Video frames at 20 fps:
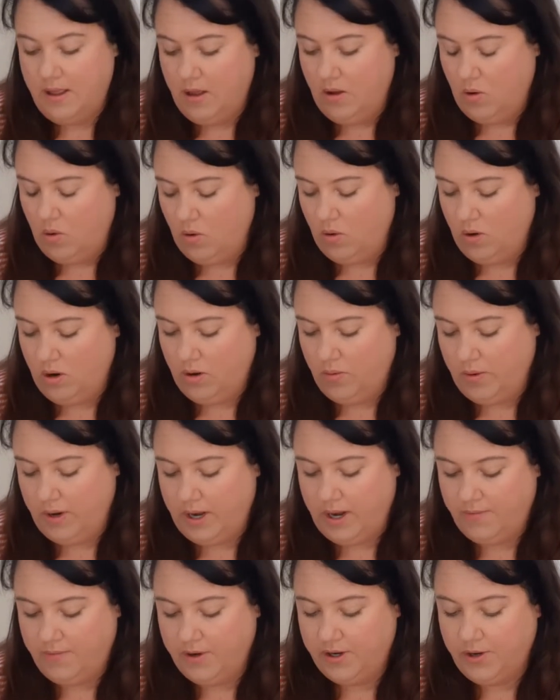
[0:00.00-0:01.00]
or
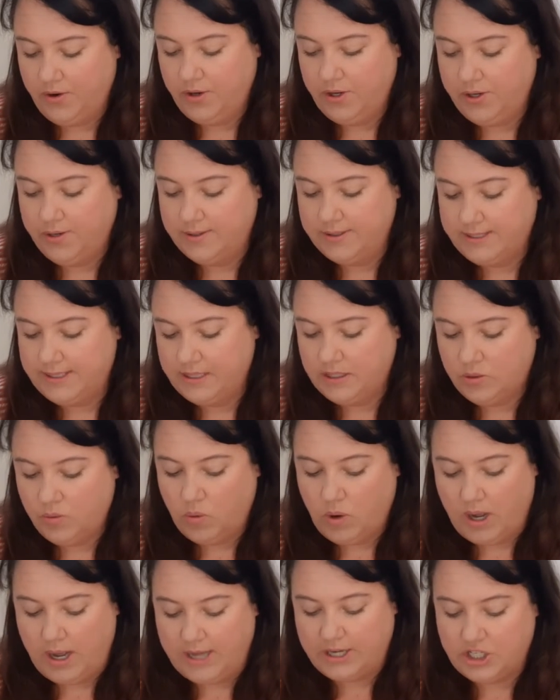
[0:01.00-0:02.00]
whatever you're using to
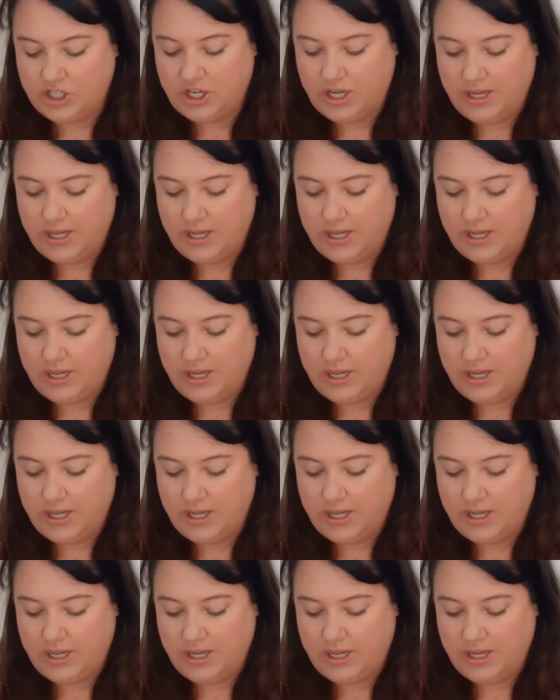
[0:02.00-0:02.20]
watch